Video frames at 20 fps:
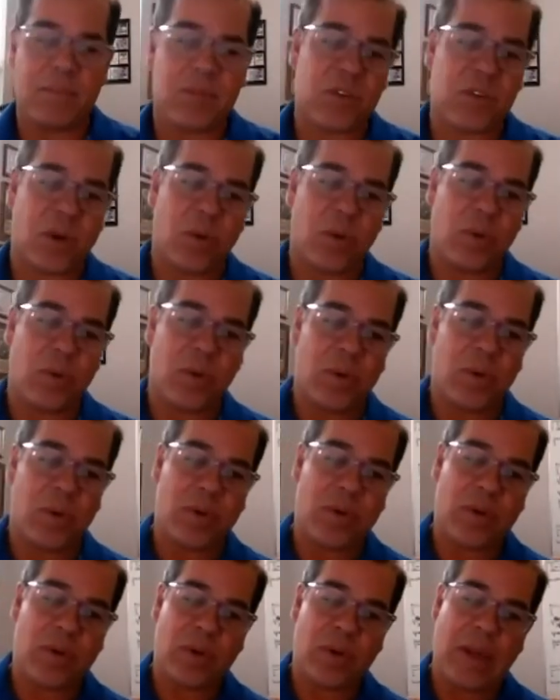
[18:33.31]
So
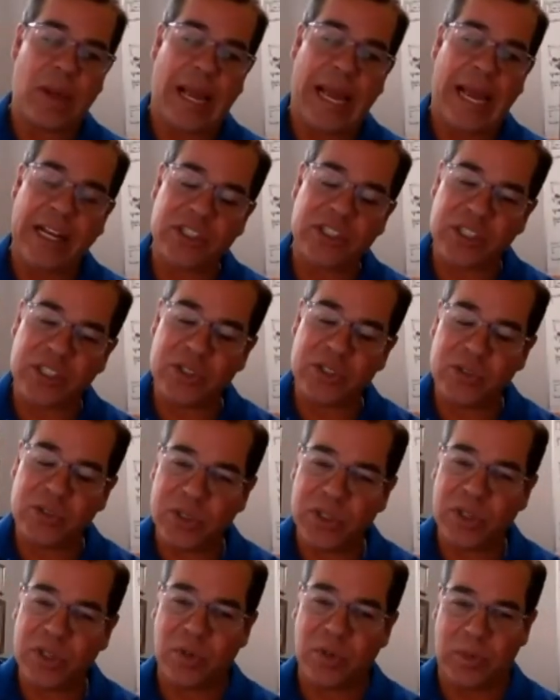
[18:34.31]
as you
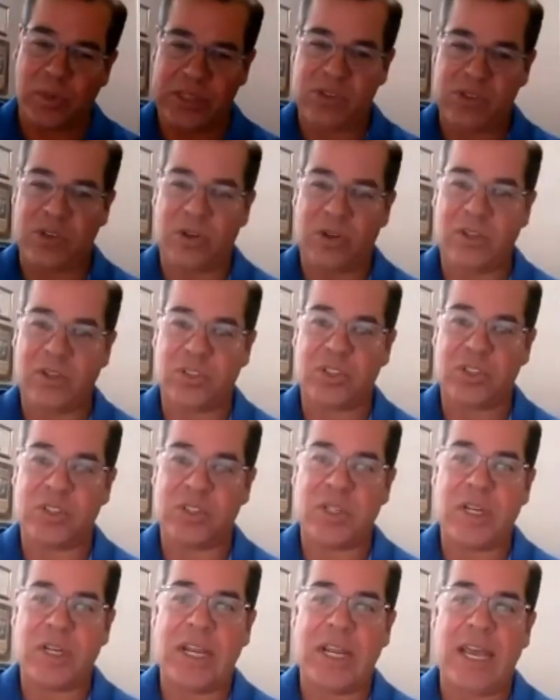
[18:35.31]
do your
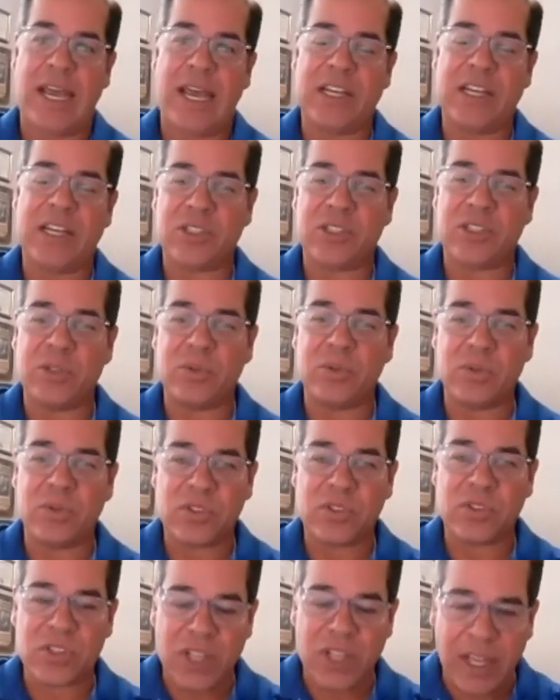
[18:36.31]
research, as
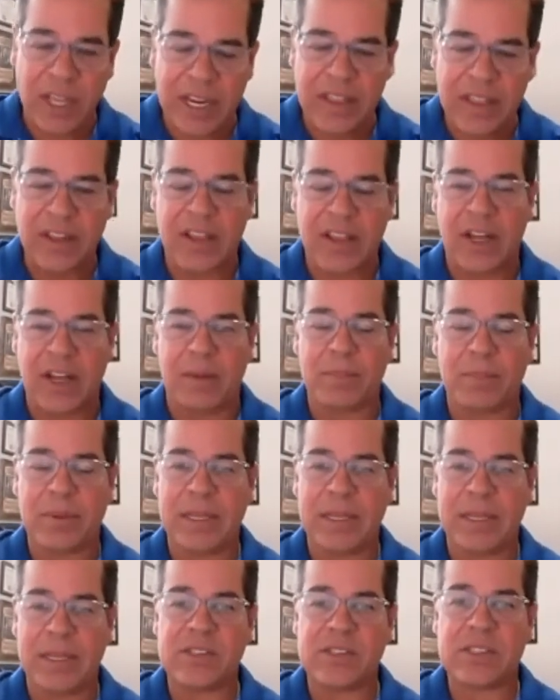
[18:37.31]
you study the
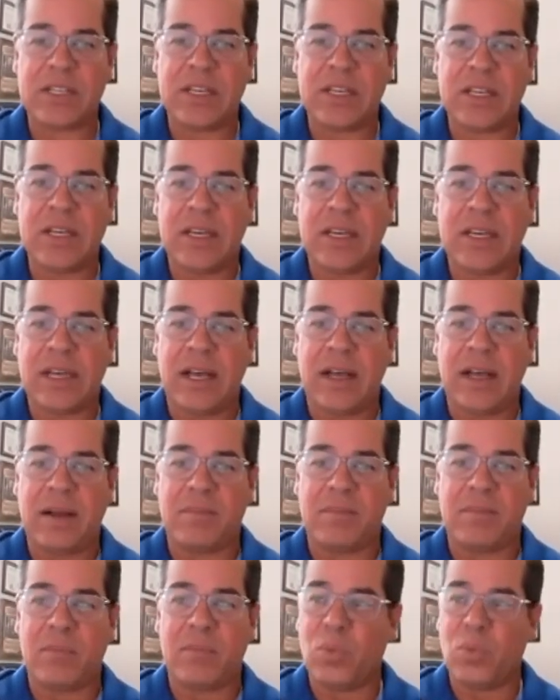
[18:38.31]
companies,
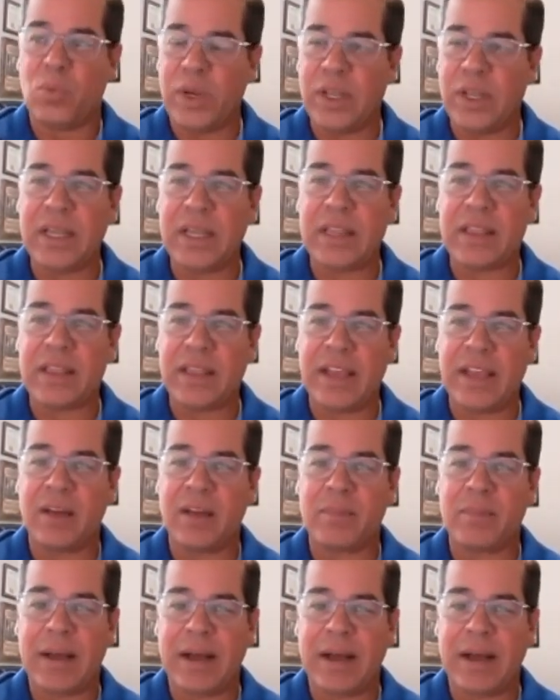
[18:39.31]
really
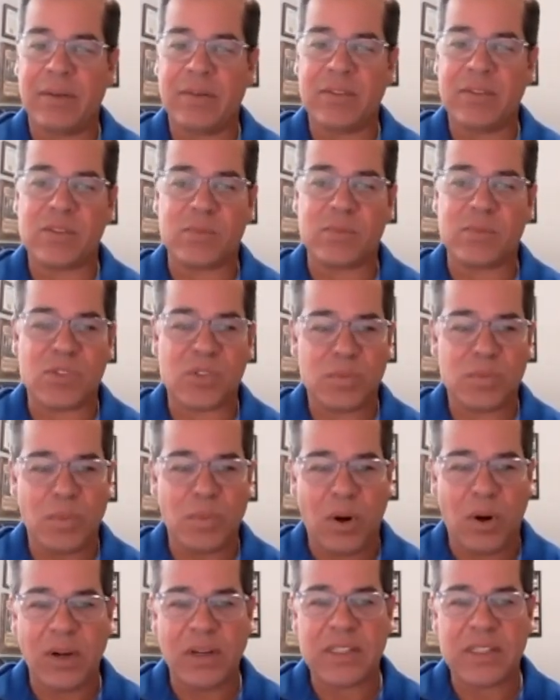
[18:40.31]
think about some
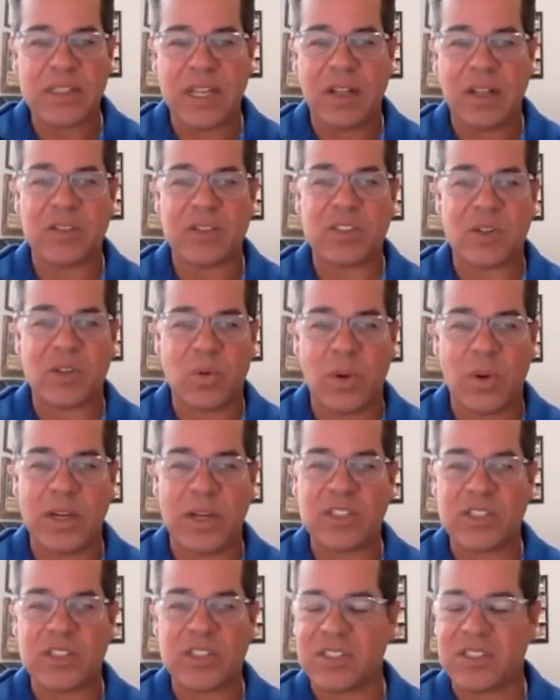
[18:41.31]
smart, intelligent
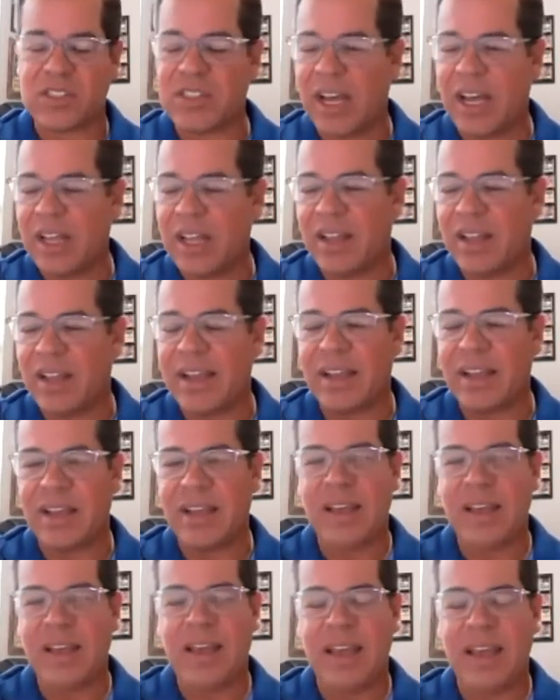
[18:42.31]
questions, not like,
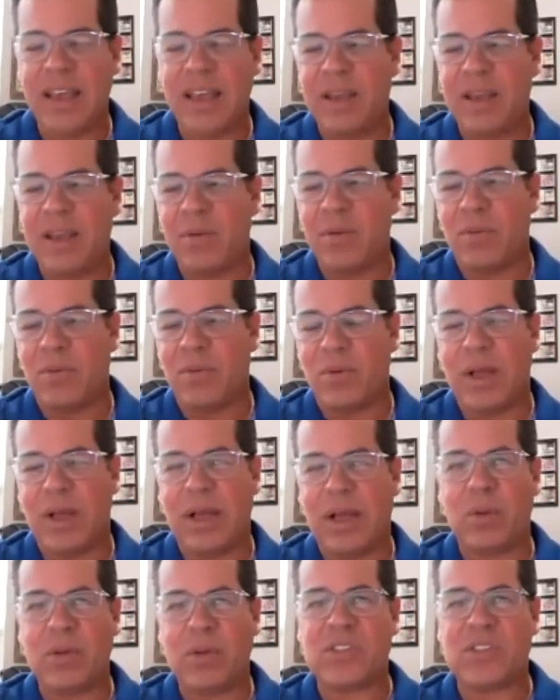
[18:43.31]
hey,
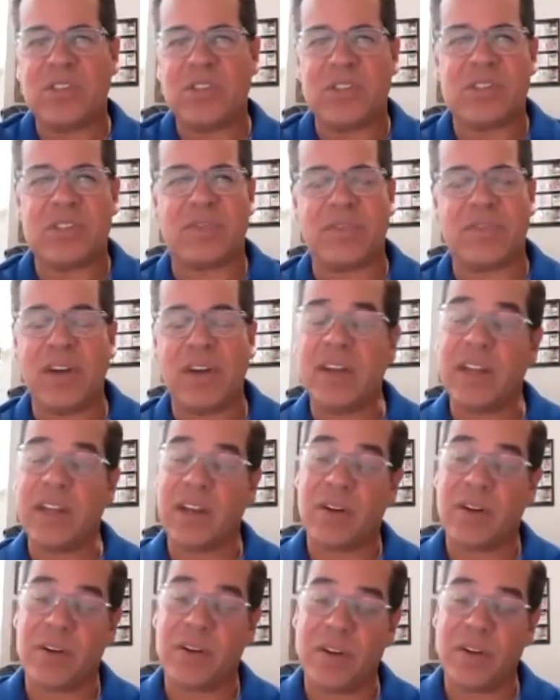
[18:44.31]
what series of
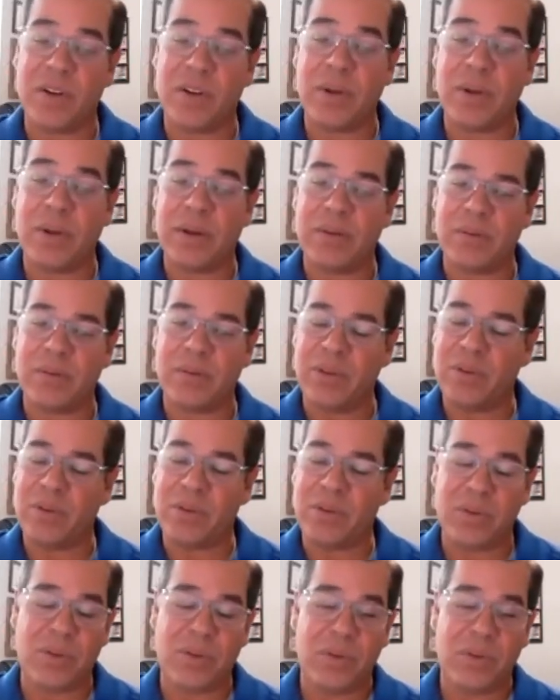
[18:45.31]
funding are you in?
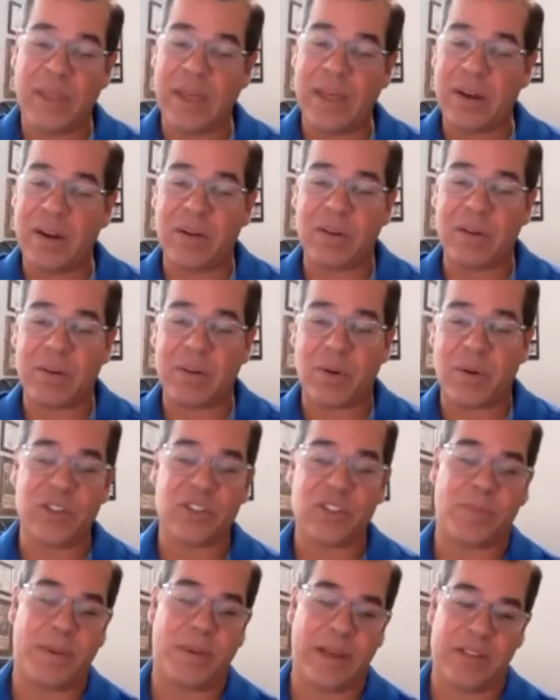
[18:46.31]
You could do that on
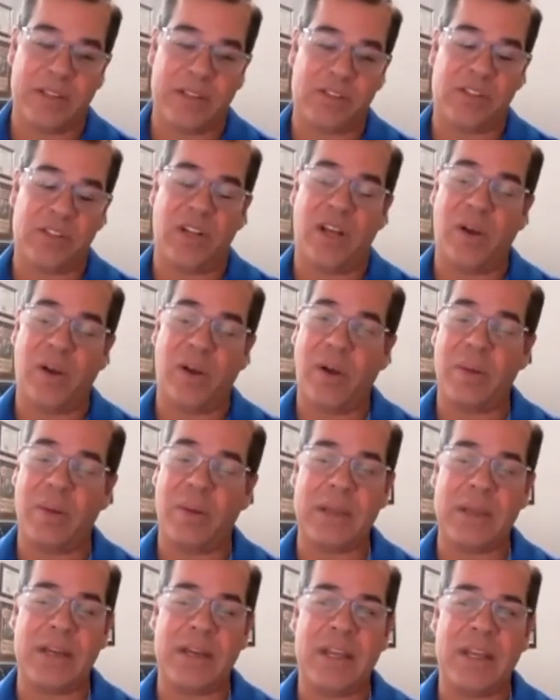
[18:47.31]
Crunchbase, I
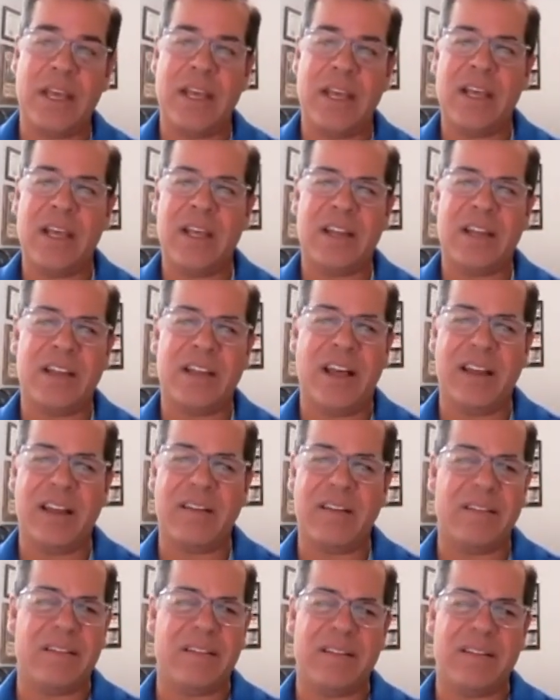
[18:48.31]
mean,
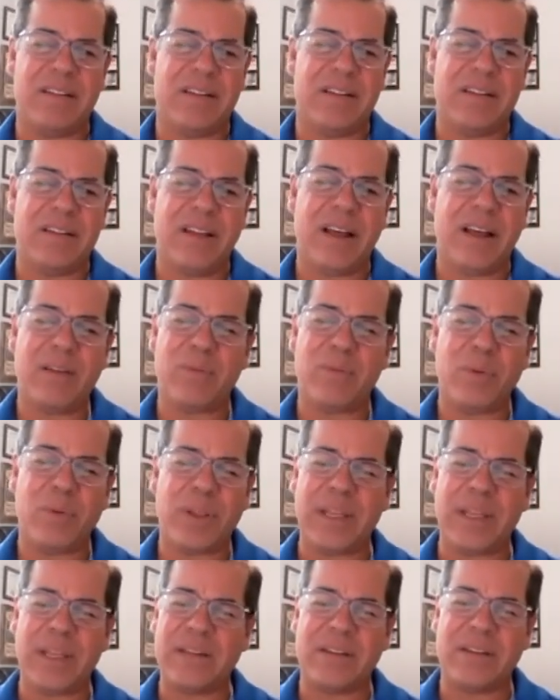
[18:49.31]
not
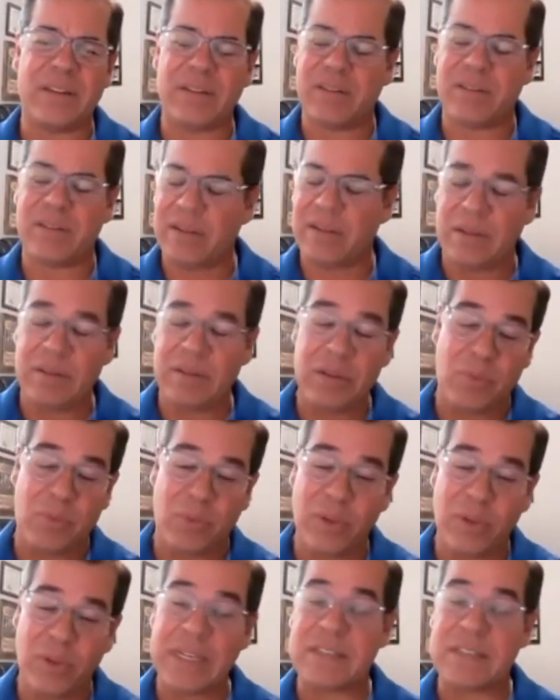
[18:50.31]
really
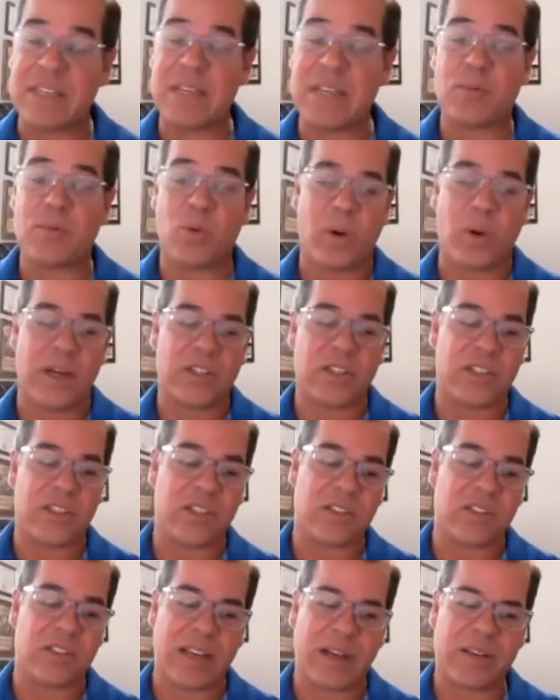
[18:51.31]
deep
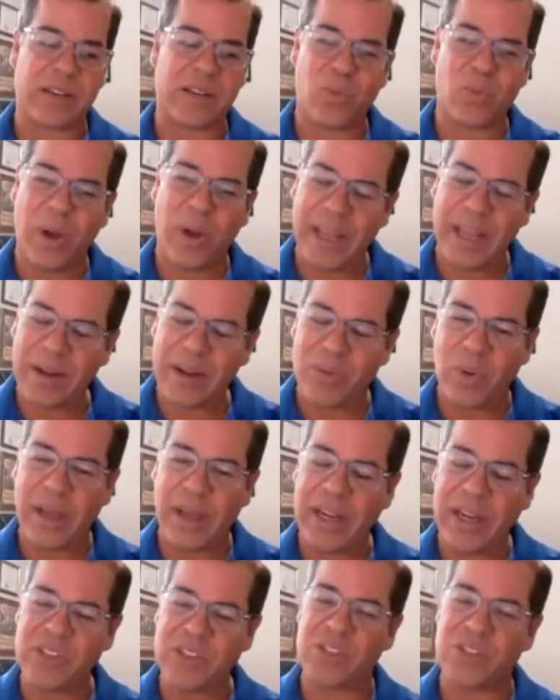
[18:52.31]
questions like,
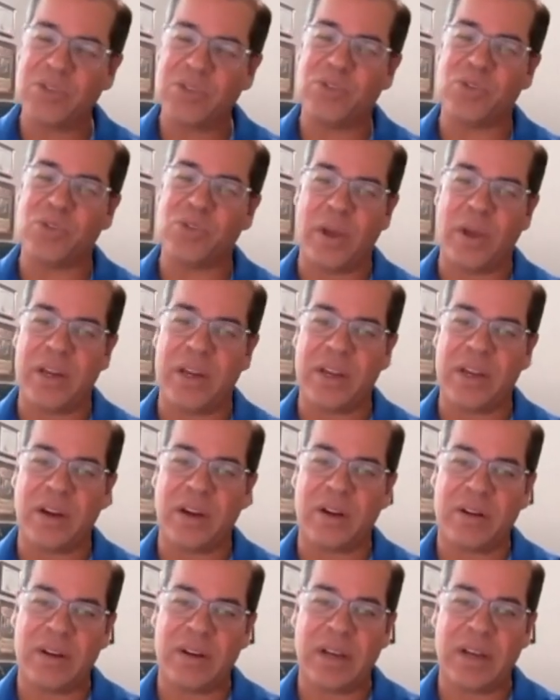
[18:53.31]
why did you join
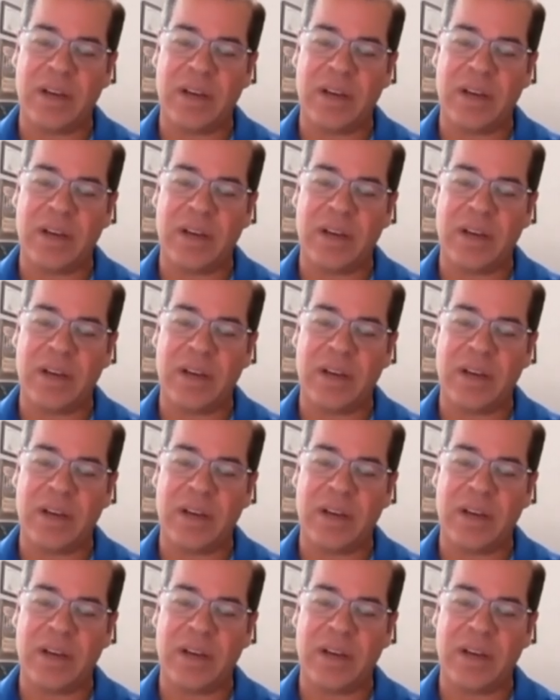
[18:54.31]
here?